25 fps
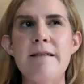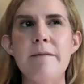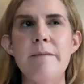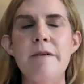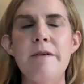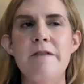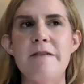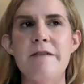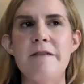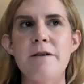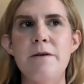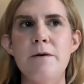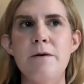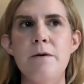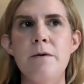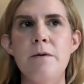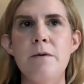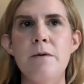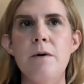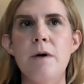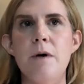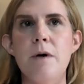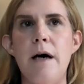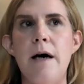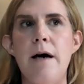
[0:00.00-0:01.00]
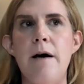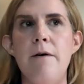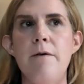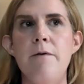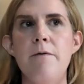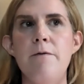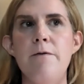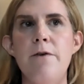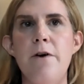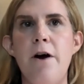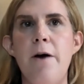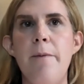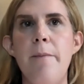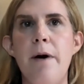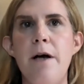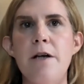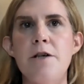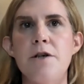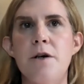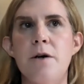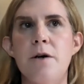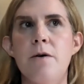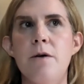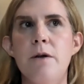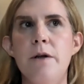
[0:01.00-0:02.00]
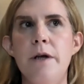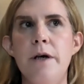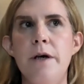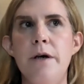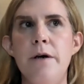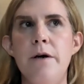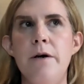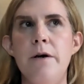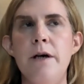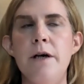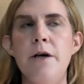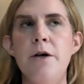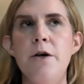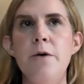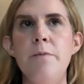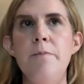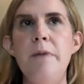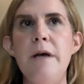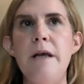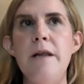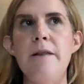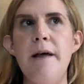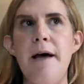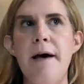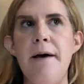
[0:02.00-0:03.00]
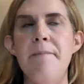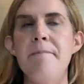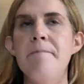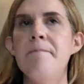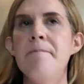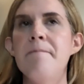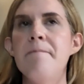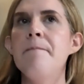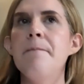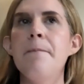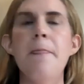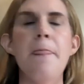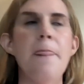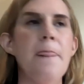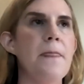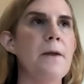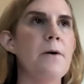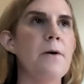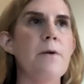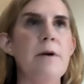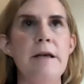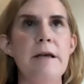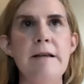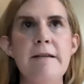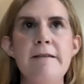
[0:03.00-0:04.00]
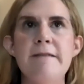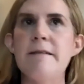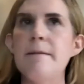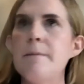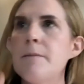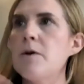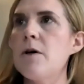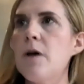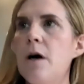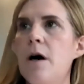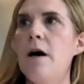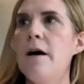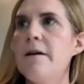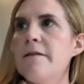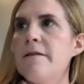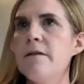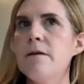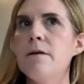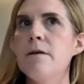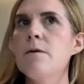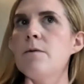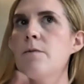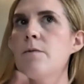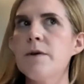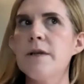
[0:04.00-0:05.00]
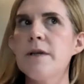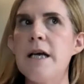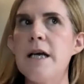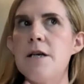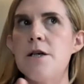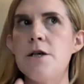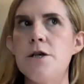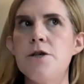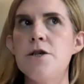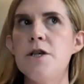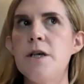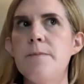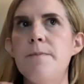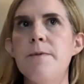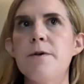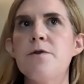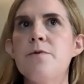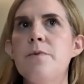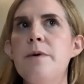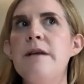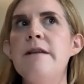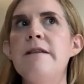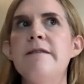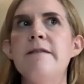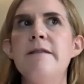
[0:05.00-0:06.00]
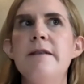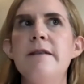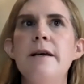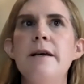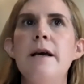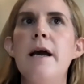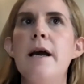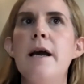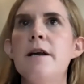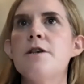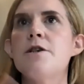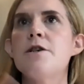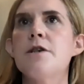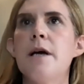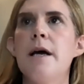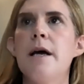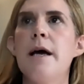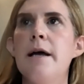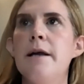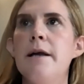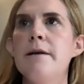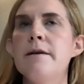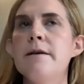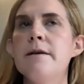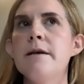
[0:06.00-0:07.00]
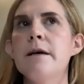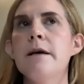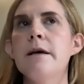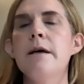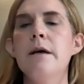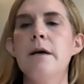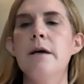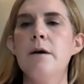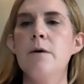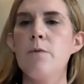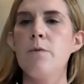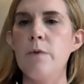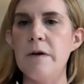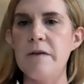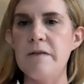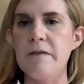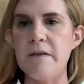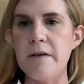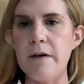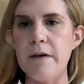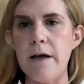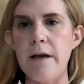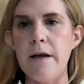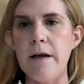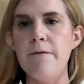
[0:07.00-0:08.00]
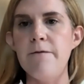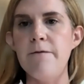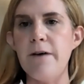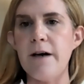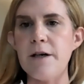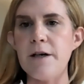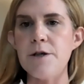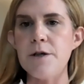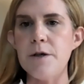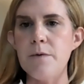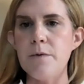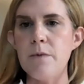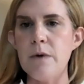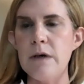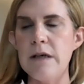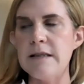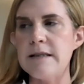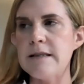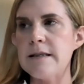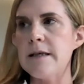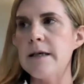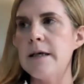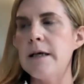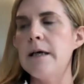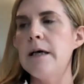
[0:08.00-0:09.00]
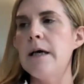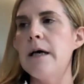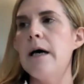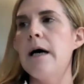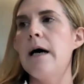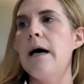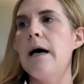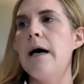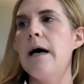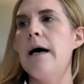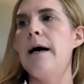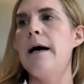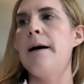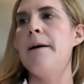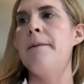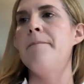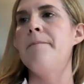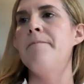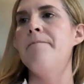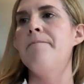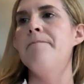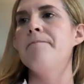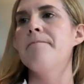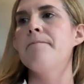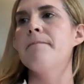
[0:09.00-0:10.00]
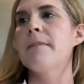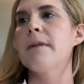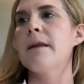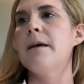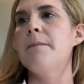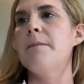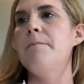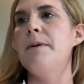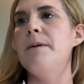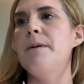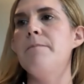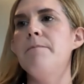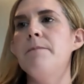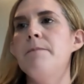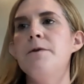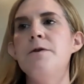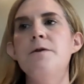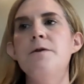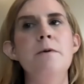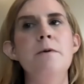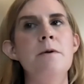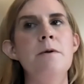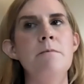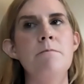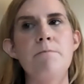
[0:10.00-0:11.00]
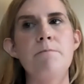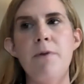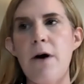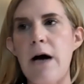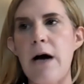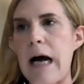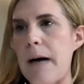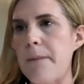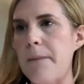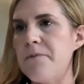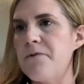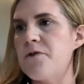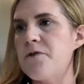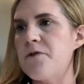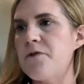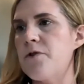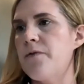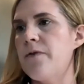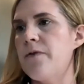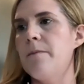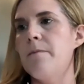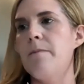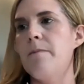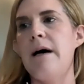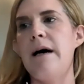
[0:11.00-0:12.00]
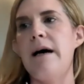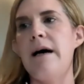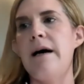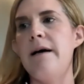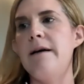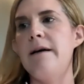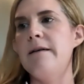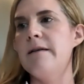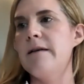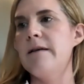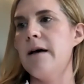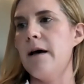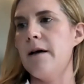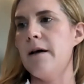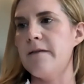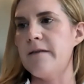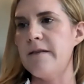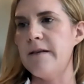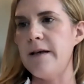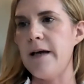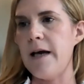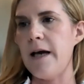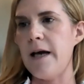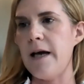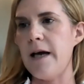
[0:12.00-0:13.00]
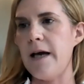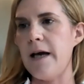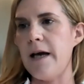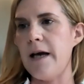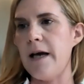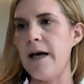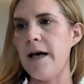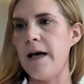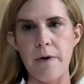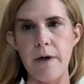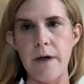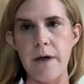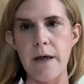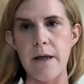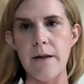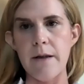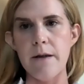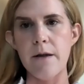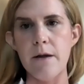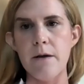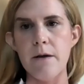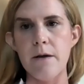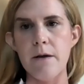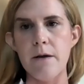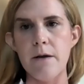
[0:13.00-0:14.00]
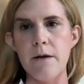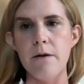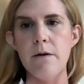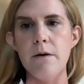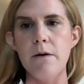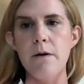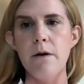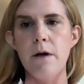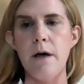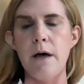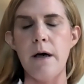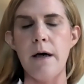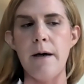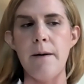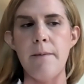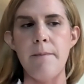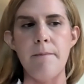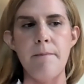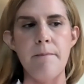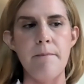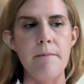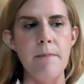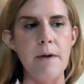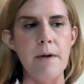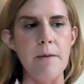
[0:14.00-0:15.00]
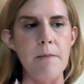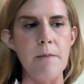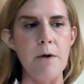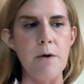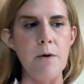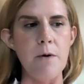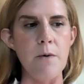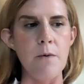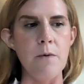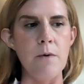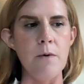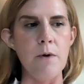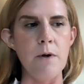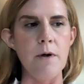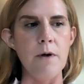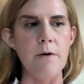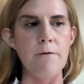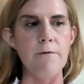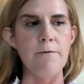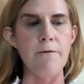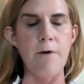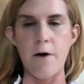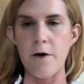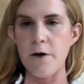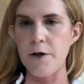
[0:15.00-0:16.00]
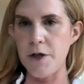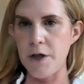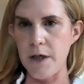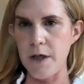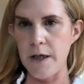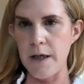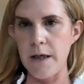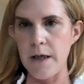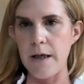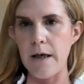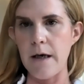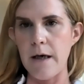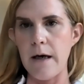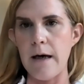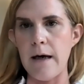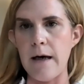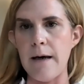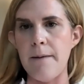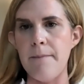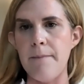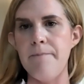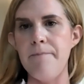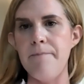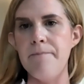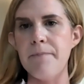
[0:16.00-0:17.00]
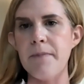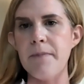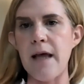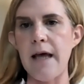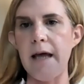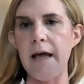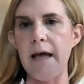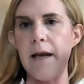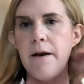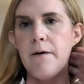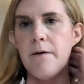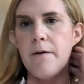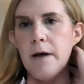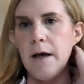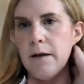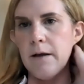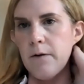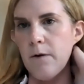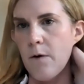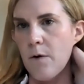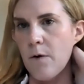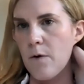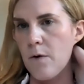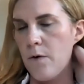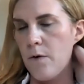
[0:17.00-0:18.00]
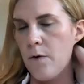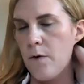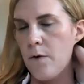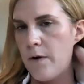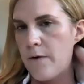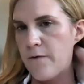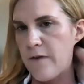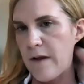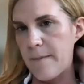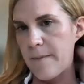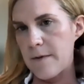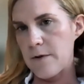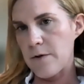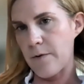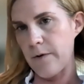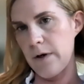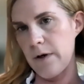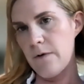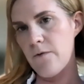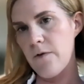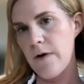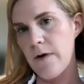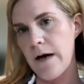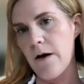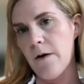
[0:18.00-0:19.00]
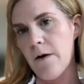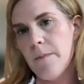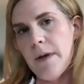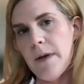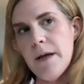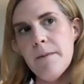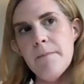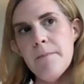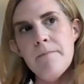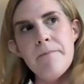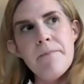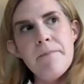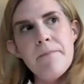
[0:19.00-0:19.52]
is still uh, very much unclear. It could be that there is some causal relationship between CH and risk and infection risk, um, be, perhaps driven by uh, CH altering the um, immune function um, and, and local inflammatory environment.